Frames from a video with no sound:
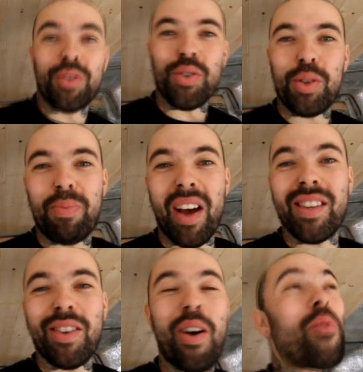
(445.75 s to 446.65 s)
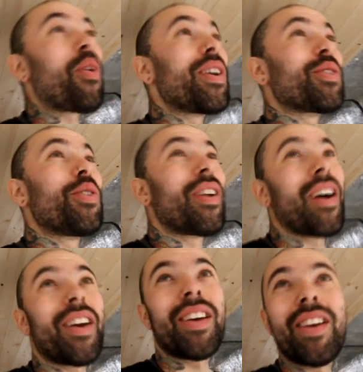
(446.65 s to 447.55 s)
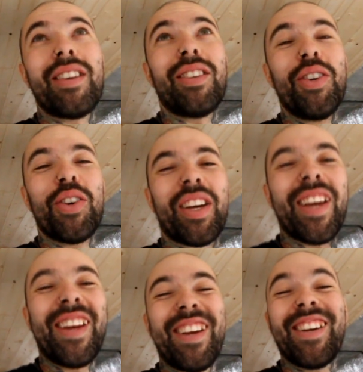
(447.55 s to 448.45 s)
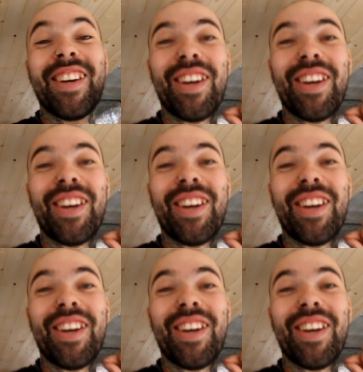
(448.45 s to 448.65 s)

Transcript: just past halfway done, and it is looking